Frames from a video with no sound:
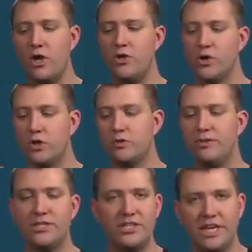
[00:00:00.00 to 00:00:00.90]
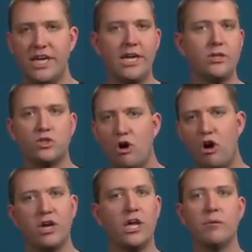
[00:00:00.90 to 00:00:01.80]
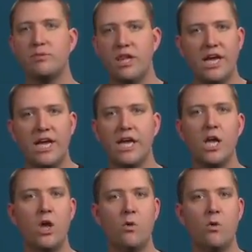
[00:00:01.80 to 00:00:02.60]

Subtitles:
you're going to be singing, talking, playing,